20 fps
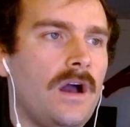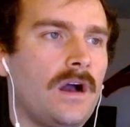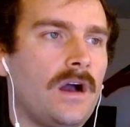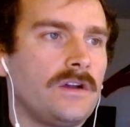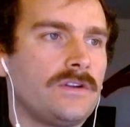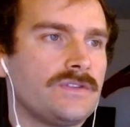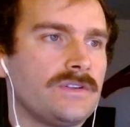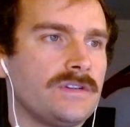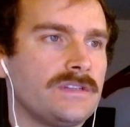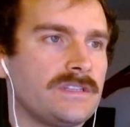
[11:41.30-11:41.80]

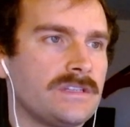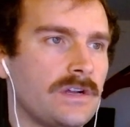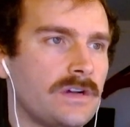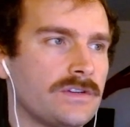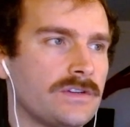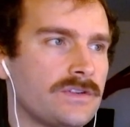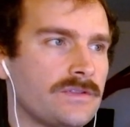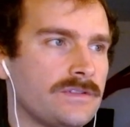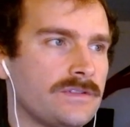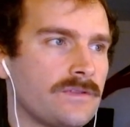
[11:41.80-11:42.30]
Hundreds and
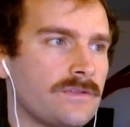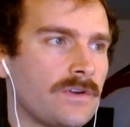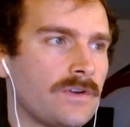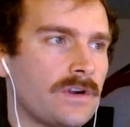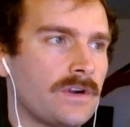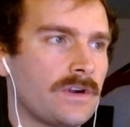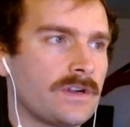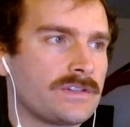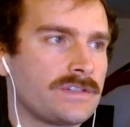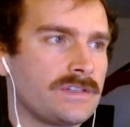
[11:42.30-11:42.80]
hundreds of
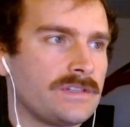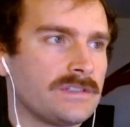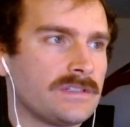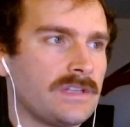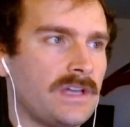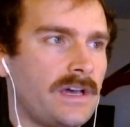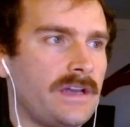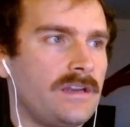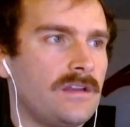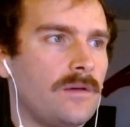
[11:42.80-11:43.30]
Russians
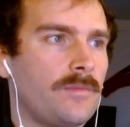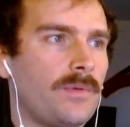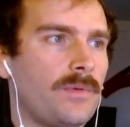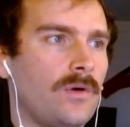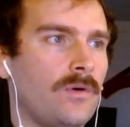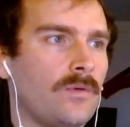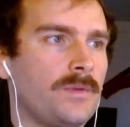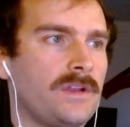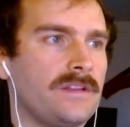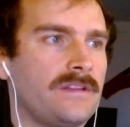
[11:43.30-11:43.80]
lined up
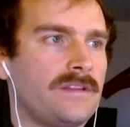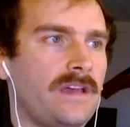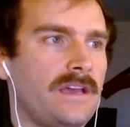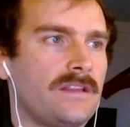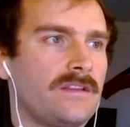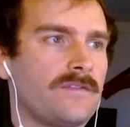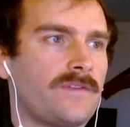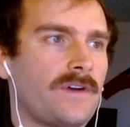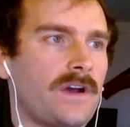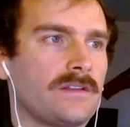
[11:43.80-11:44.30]
opening day to
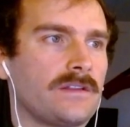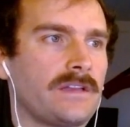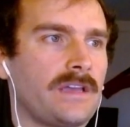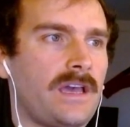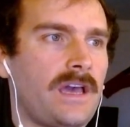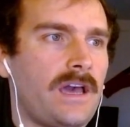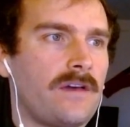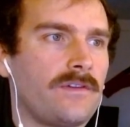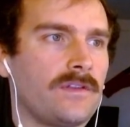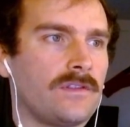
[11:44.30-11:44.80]
finally
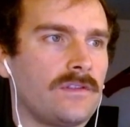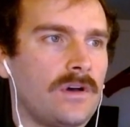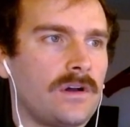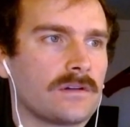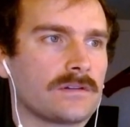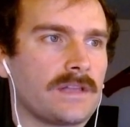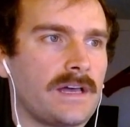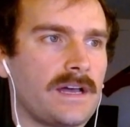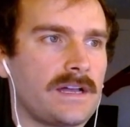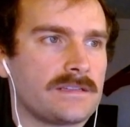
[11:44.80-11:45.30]
have, at long
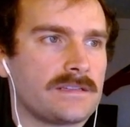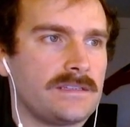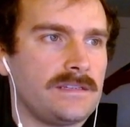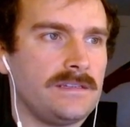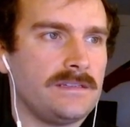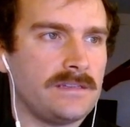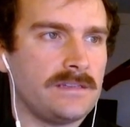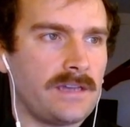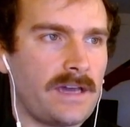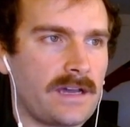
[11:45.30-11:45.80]
last,
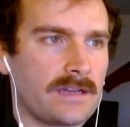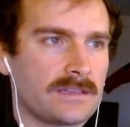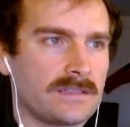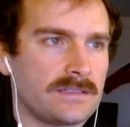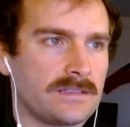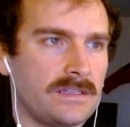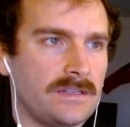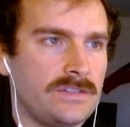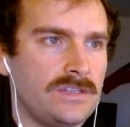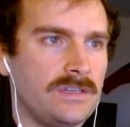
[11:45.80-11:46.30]
easy access
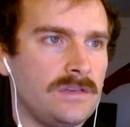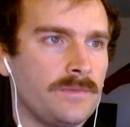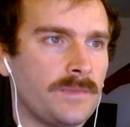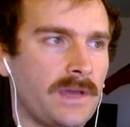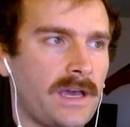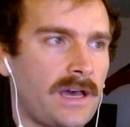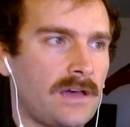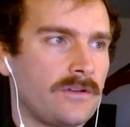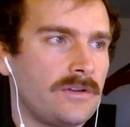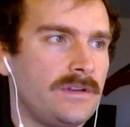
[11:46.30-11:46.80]
to cheap,
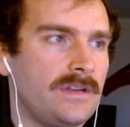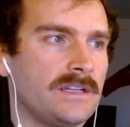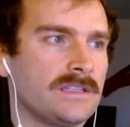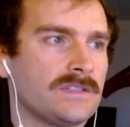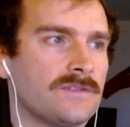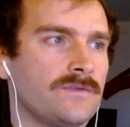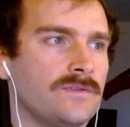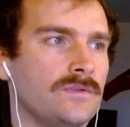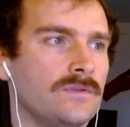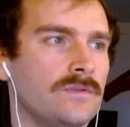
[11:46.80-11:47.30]
calorie-dense
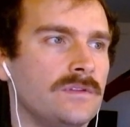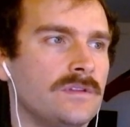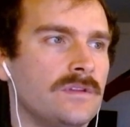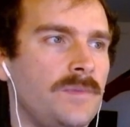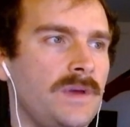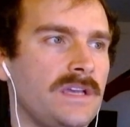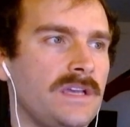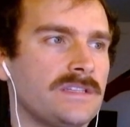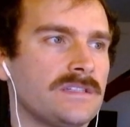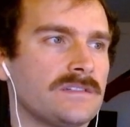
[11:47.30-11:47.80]
food, the
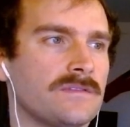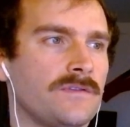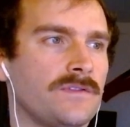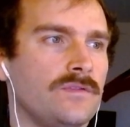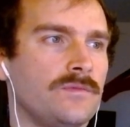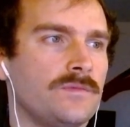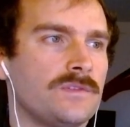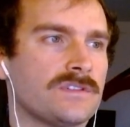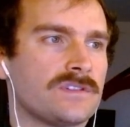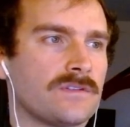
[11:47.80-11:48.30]
basis of
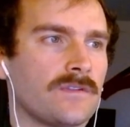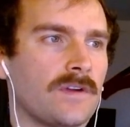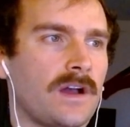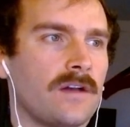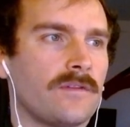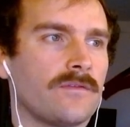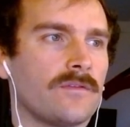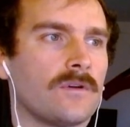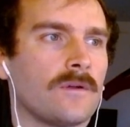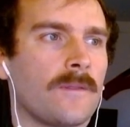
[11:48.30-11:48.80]
human
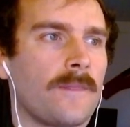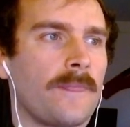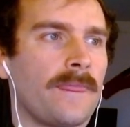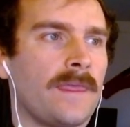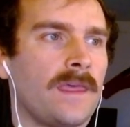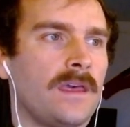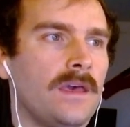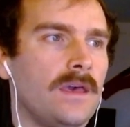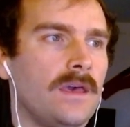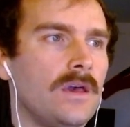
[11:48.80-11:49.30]
survival.
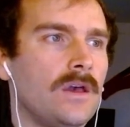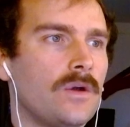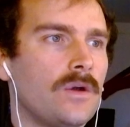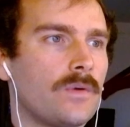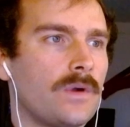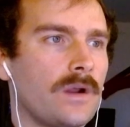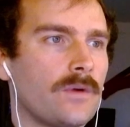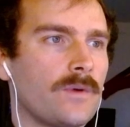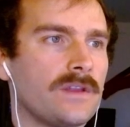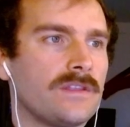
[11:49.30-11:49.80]

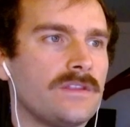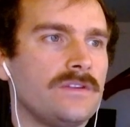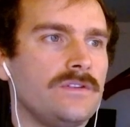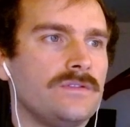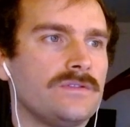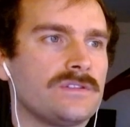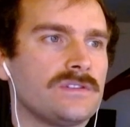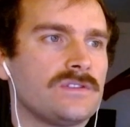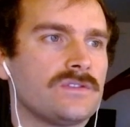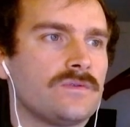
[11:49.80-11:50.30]
When I read the
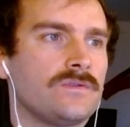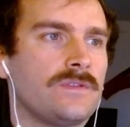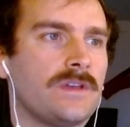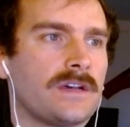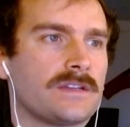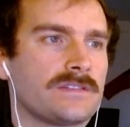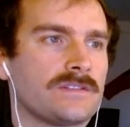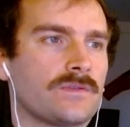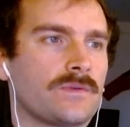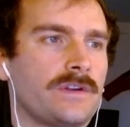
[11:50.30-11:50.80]
news in
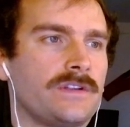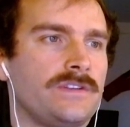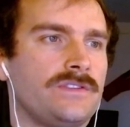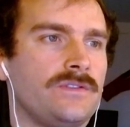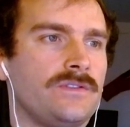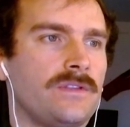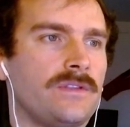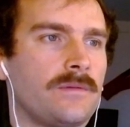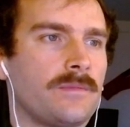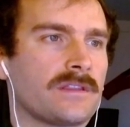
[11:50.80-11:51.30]

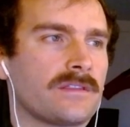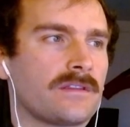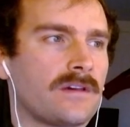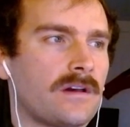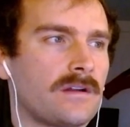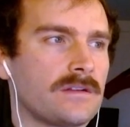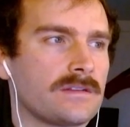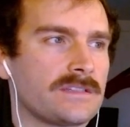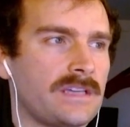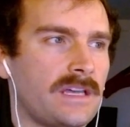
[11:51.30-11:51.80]
2022 that
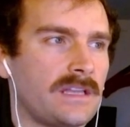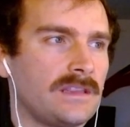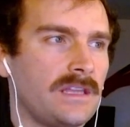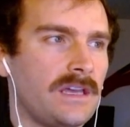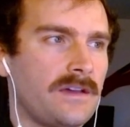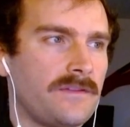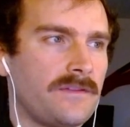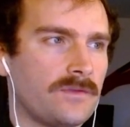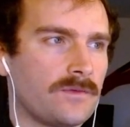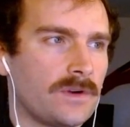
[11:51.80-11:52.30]
McDonald's had
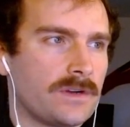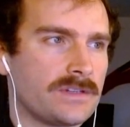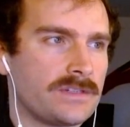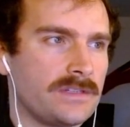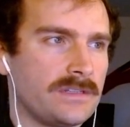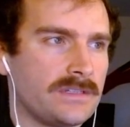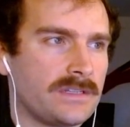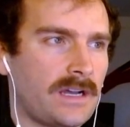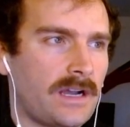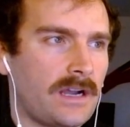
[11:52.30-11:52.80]
left
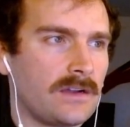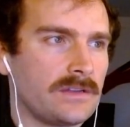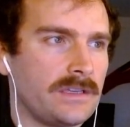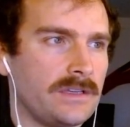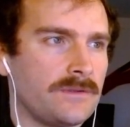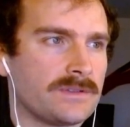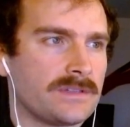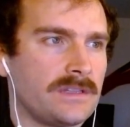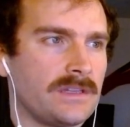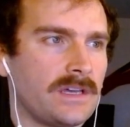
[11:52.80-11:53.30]
Russia
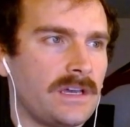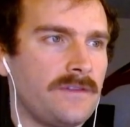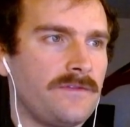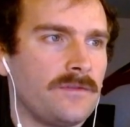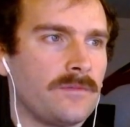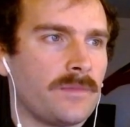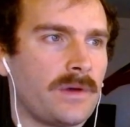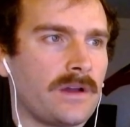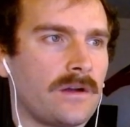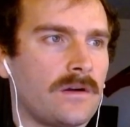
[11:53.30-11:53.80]
entirely, it was a
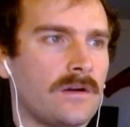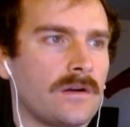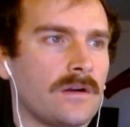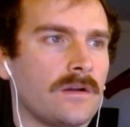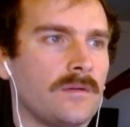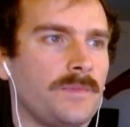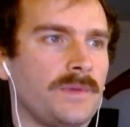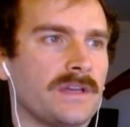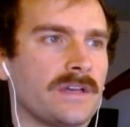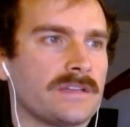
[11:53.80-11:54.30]
knife in my
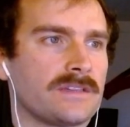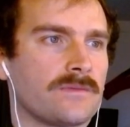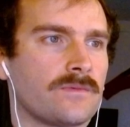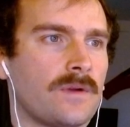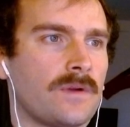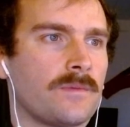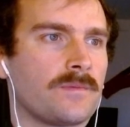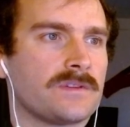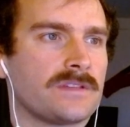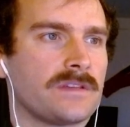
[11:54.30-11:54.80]
heart because
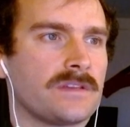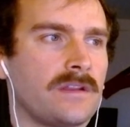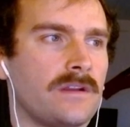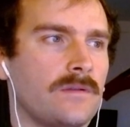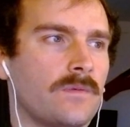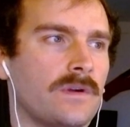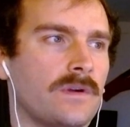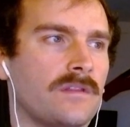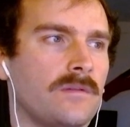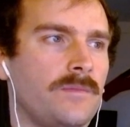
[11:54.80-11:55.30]
it
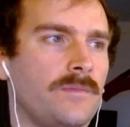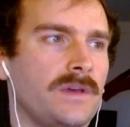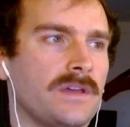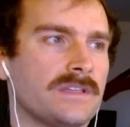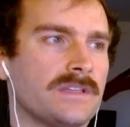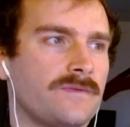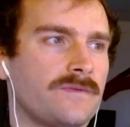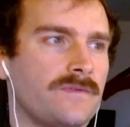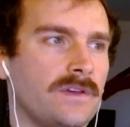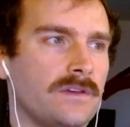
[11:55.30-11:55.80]
represented one of the
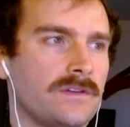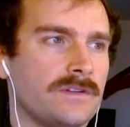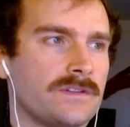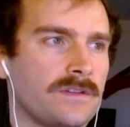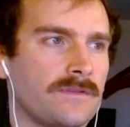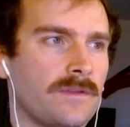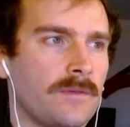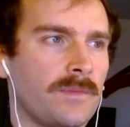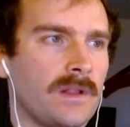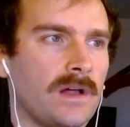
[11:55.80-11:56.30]
biggest
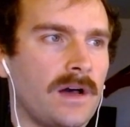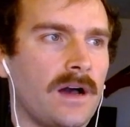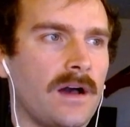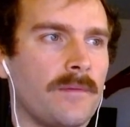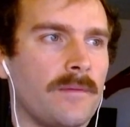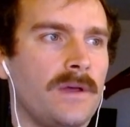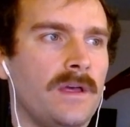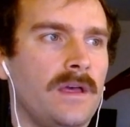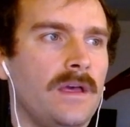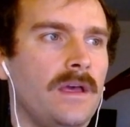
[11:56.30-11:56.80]
failures of the
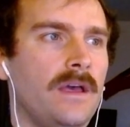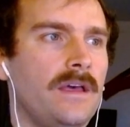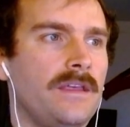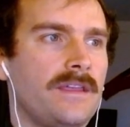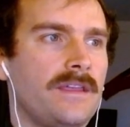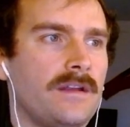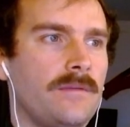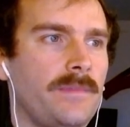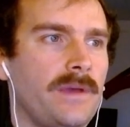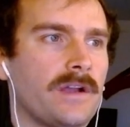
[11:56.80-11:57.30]
blob,
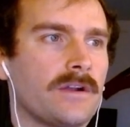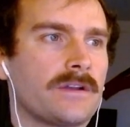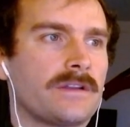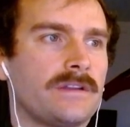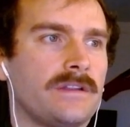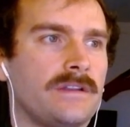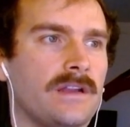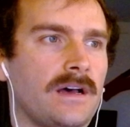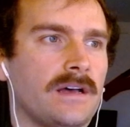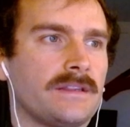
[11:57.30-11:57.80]
that
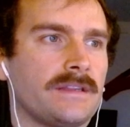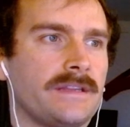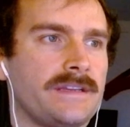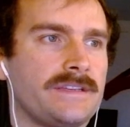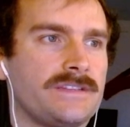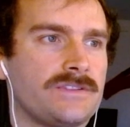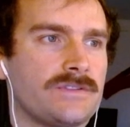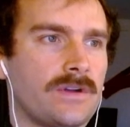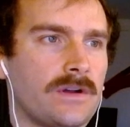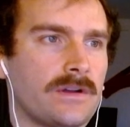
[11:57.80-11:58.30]
America did not
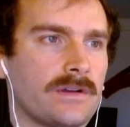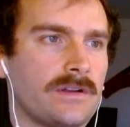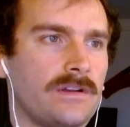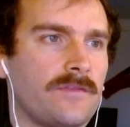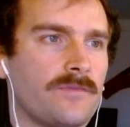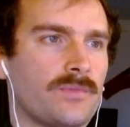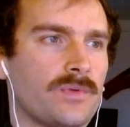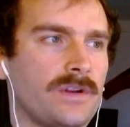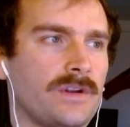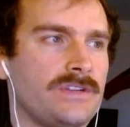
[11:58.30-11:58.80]
lay strong
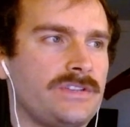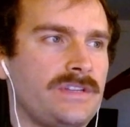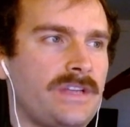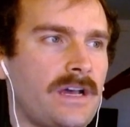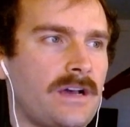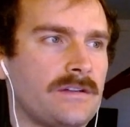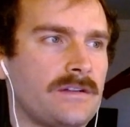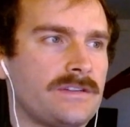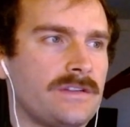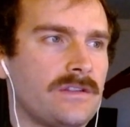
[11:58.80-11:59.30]
enough bridge
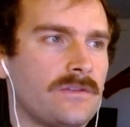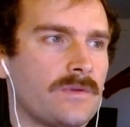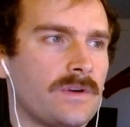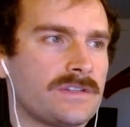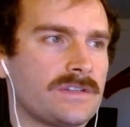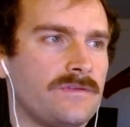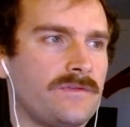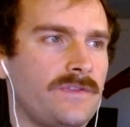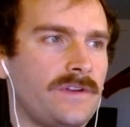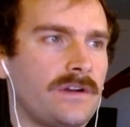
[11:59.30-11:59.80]
down to the
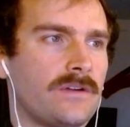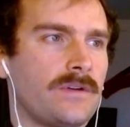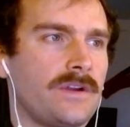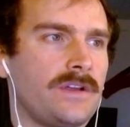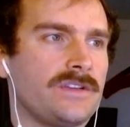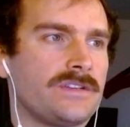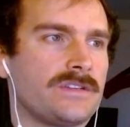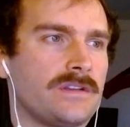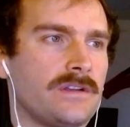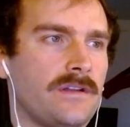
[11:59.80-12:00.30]
Russian
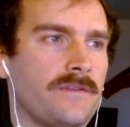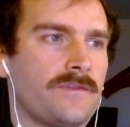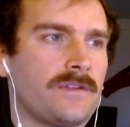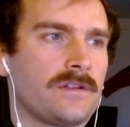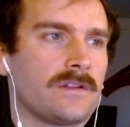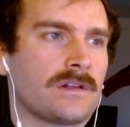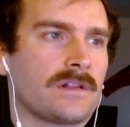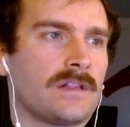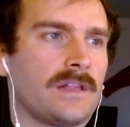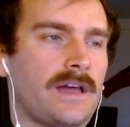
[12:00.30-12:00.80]
Federation
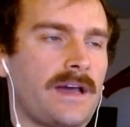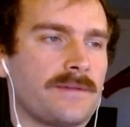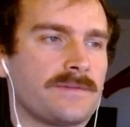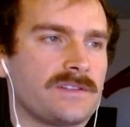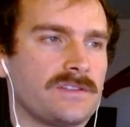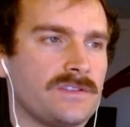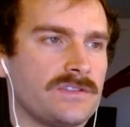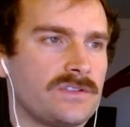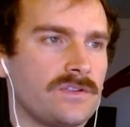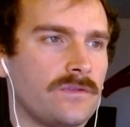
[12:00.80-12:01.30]
after the
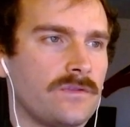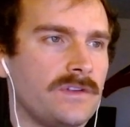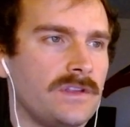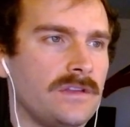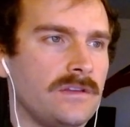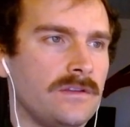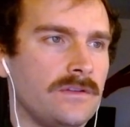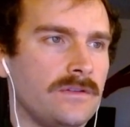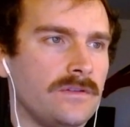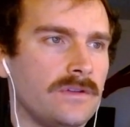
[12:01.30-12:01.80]
collapse of the
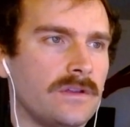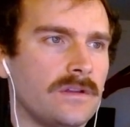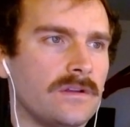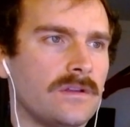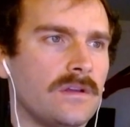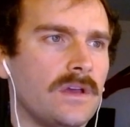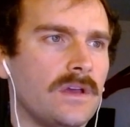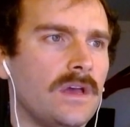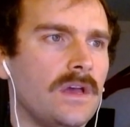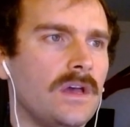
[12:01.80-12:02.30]
Soviet
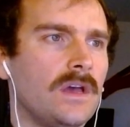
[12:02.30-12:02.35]
Union.